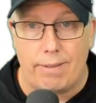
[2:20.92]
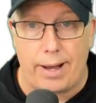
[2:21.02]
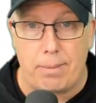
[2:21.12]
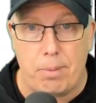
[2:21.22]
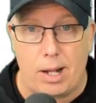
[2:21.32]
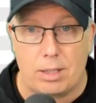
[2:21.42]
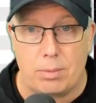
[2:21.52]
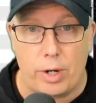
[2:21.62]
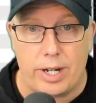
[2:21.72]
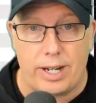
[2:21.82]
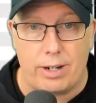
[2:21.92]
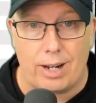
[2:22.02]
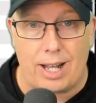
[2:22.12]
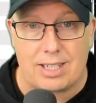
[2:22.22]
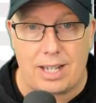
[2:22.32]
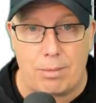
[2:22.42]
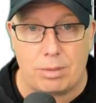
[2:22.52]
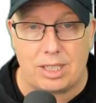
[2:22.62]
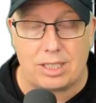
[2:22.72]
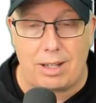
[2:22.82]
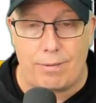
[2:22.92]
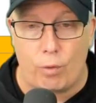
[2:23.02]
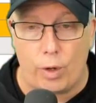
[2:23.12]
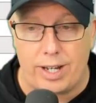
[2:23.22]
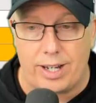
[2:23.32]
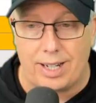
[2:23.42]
like Baltimore did in their last game, 16-14